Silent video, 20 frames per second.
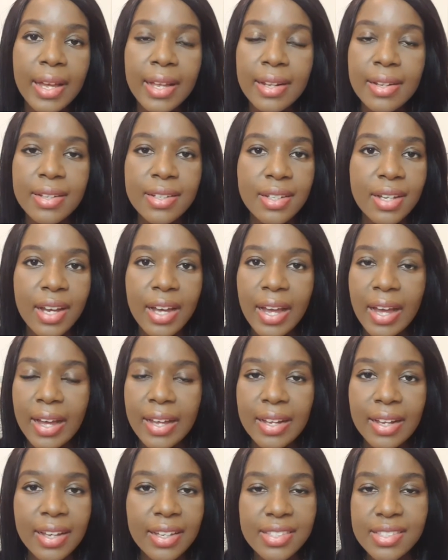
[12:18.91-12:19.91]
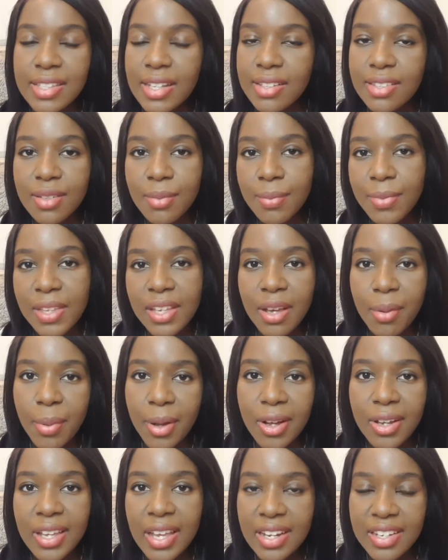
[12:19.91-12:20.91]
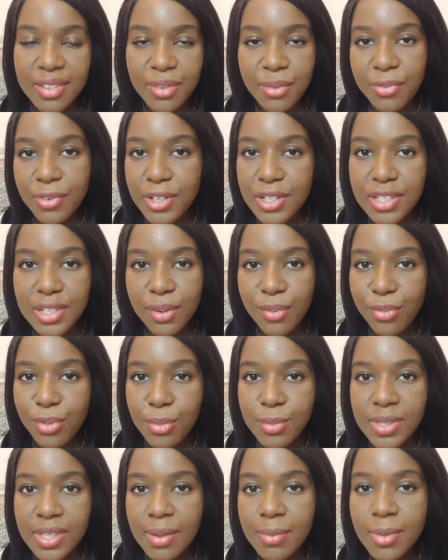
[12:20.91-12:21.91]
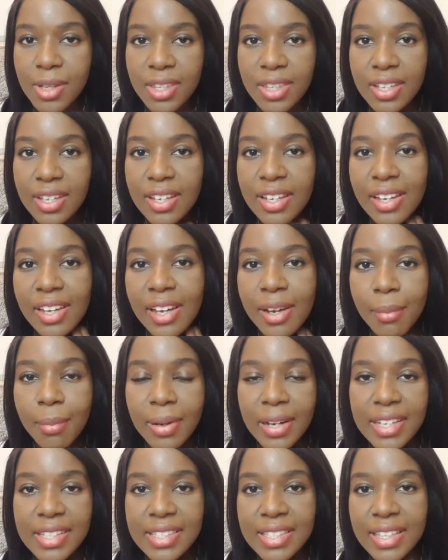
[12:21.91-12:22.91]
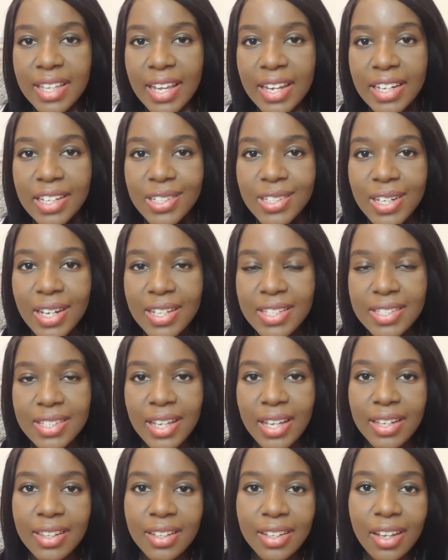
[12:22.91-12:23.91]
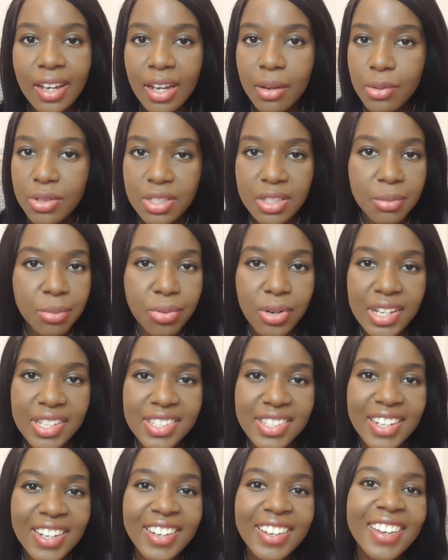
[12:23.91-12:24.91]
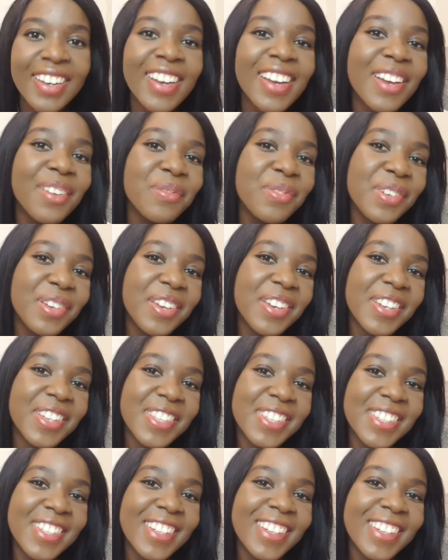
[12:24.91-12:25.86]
And I said something about getting funding from some other place in the NHS, and the guy wasn't impressed because